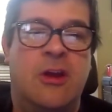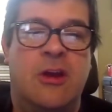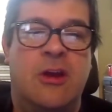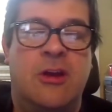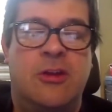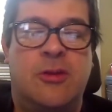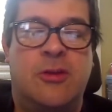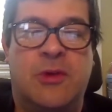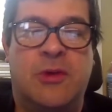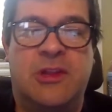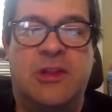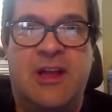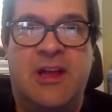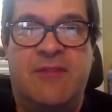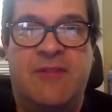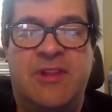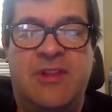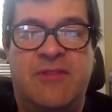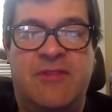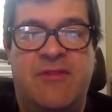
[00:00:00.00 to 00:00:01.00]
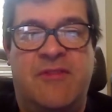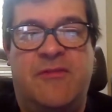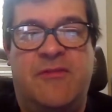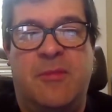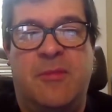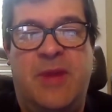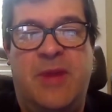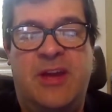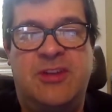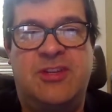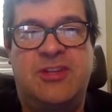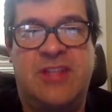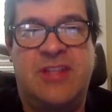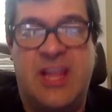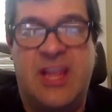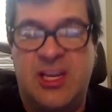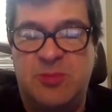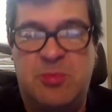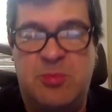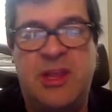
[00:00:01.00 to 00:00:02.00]
to a level of information
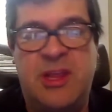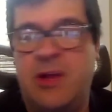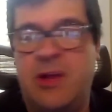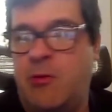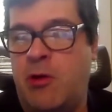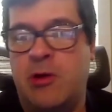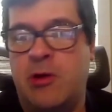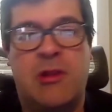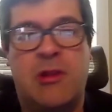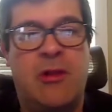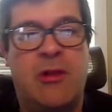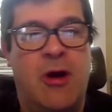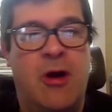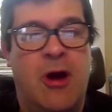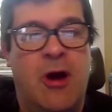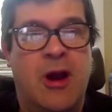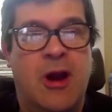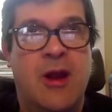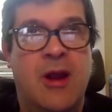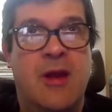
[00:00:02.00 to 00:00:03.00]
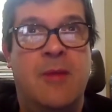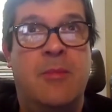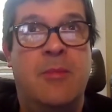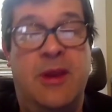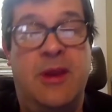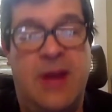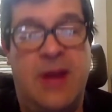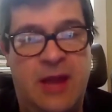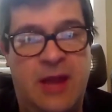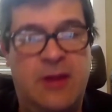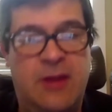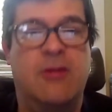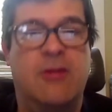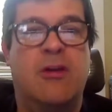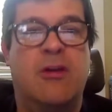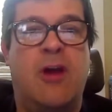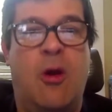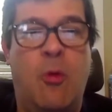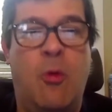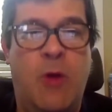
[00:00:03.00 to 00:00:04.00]
that has been there all along, but now
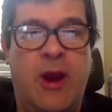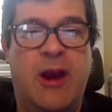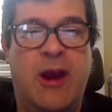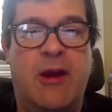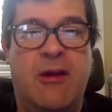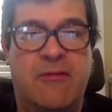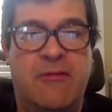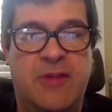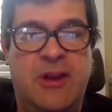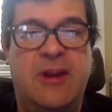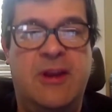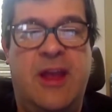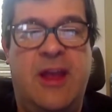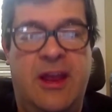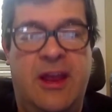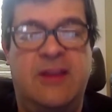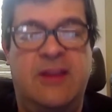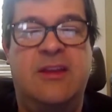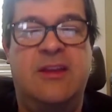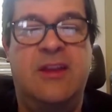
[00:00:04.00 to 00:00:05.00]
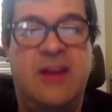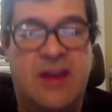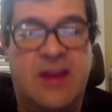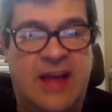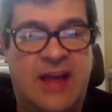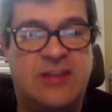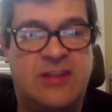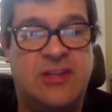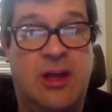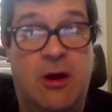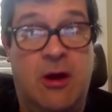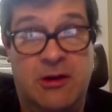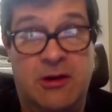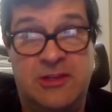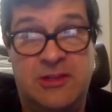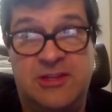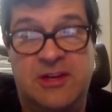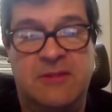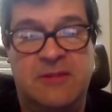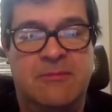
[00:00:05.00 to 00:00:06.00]
you're aware of it and can actually harness it.